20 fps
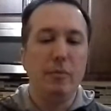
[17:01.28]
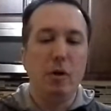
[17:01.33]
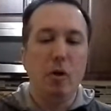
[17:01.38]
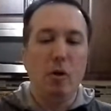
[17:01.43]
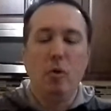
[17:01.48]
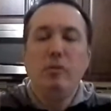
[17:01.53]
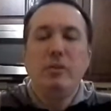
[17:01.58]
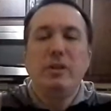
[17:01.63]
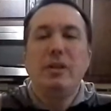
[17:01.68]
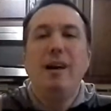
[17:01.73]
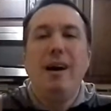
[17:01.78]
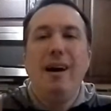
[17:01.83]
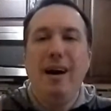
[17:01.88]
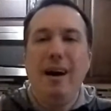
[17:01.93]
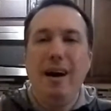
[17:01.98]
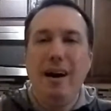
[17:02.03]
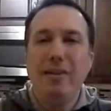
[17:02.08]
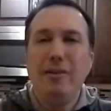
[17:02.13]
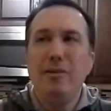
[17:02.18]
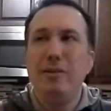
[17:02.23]
who's going to
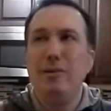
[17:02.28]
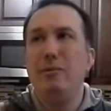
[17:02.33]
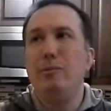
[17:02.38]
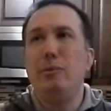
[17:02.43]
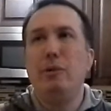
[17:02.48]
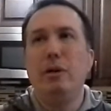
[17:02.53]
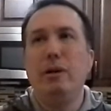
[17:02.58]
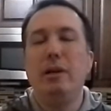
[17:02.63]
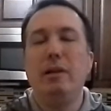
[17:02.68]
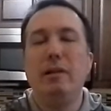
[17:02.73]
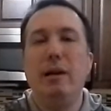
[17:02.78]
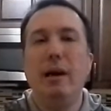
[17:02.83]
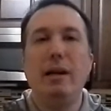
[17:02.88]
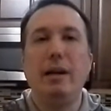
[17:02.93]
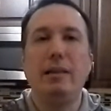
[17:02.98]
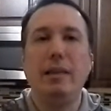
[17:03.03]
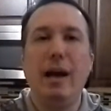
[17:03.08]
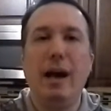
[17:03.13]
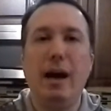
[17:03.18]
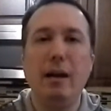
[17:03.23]
hire you looking
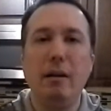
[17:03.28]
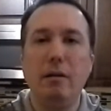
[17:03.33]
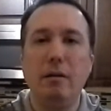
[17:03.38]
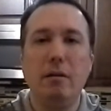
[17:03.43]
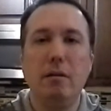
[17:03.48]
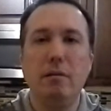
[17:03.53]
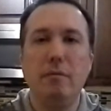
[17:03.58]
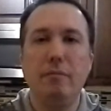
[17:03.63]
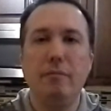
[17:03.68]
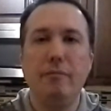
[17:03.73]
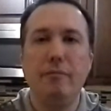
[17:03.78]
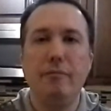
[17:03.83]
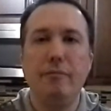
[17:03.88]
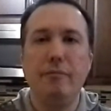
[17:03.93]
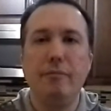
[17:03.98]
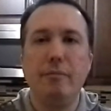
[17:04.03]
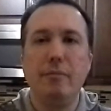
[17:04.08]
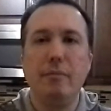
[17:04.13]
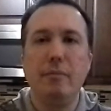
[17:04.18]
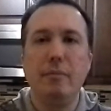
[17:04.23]
like that?
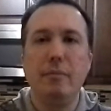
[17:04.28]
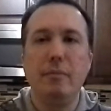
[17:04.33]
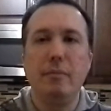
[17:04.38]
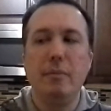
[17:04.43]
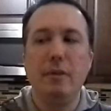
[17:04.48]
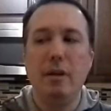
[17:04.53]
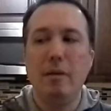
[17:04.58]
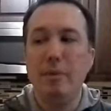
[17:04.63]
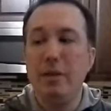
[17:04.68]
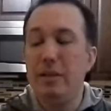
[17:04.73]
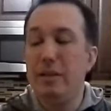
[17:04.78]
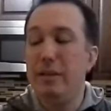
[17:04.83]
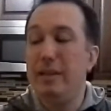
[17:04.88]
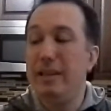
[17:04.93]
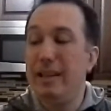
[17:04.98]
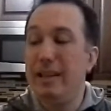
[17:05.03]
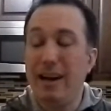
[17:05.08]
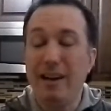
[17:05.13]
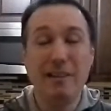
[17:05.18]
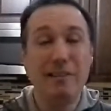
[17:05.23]
I mean,
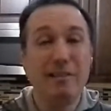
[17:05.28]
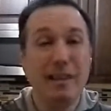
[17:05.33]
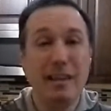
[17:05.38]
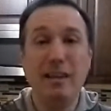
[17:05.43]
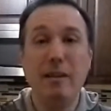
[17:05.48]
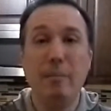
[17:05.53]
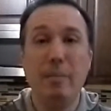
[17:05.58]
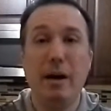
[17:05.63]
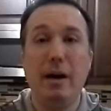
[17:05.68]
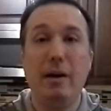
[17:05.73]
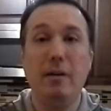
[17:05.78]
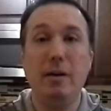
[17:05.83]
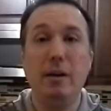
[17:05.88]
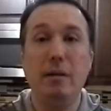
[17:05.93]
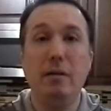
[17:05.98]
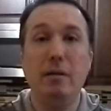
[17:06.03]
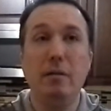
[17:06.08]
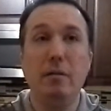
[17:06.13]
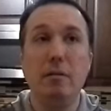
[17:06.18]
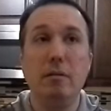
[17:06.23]
you got to think about it.
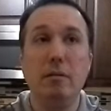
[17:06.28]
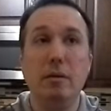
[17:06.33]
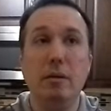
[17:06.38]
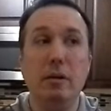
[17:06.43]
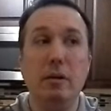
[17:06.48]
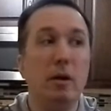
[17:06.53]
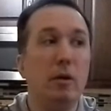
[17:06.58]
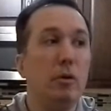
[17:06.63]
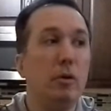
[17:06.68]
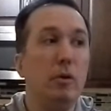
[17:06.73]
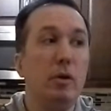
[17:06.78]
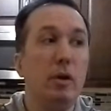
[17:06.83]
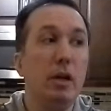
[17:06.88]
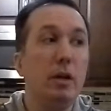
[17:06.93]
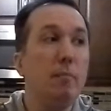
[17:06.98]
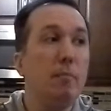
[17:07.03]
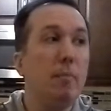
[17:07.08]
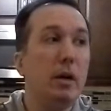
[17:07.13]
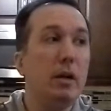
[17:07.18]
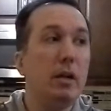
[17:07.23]
You know, you
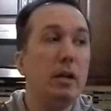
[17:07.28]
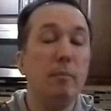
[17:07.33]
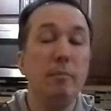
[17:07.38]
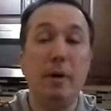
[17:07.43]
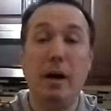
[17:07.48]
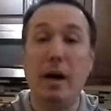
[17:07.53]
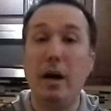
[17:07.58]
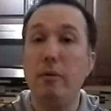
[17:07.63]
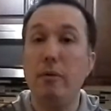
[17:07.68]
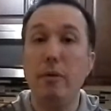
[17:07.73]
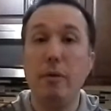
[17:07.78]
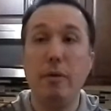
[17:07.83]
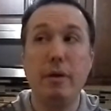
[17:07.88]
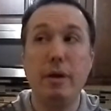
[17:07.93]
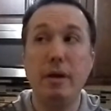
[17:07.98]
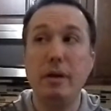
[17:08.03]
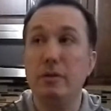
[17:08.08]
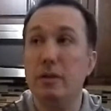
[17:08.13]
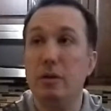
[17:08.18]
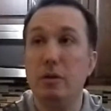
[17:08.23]
need money to buy all the
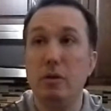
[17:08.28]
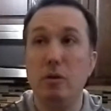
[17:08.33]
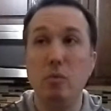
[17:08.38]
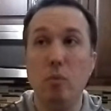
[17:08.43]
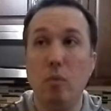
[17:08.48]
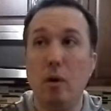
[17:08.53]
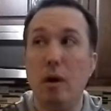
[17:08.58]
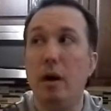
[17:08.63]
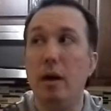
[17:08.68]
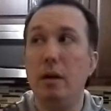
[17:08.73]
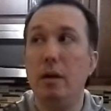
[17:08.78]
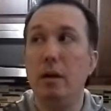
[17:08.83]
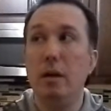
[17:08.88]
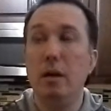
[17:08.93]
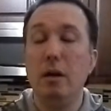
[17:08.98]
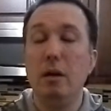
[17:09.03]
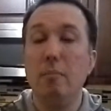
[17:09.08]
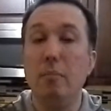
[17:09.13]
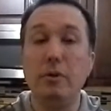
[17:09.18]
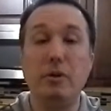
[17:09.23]
things that you want,
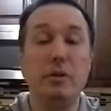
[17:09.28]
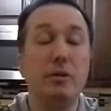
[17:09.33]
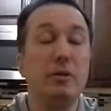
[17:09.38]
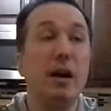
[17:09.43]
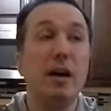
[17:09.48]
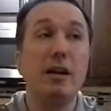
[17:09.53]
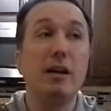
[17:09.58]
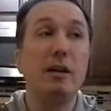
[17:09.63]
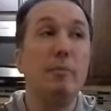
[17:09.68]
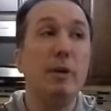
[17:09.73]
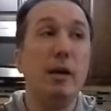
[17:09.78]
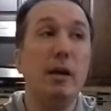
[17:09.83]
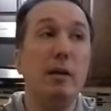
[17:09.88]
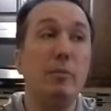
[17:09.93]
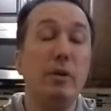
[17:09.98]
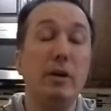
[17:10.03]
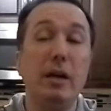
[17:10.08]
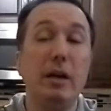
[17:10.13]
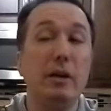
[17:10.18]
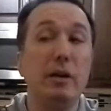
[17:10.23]
but you're not going to be
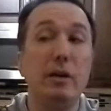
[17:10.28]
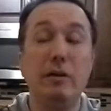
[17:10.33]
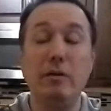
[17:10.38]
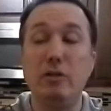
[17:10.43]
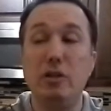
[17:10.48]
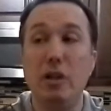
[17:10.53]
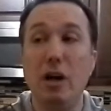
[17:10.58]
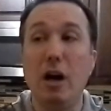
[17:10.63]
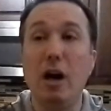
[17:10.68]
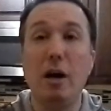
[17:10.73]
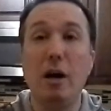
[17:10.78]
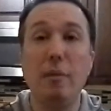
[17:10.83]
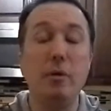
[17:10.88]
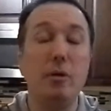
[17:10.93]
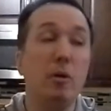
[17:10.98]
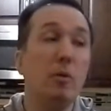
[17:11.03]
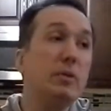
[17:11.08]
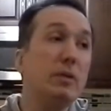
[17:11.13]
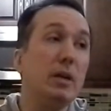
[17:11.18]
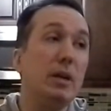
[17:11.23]
able to get a good job.
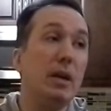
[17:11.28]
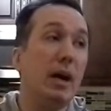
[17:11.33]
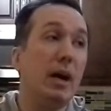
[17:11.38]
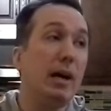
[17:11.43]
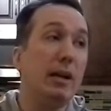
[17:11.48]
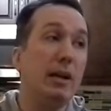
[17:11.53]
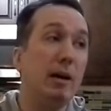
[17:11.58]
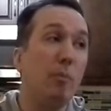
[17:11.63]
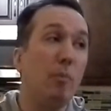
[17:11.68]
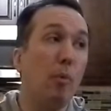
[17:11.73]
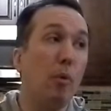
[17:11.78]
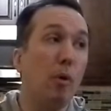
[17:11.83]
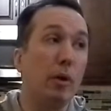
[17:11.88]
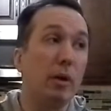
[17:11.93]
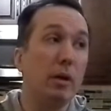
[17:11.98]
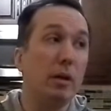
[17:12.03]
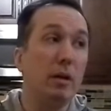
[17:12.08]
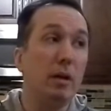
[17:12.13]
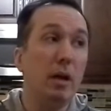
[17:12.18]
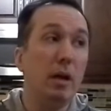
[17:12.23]
You're always going to end up
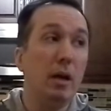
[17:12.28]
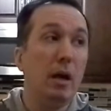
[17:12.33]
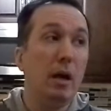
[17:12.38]
working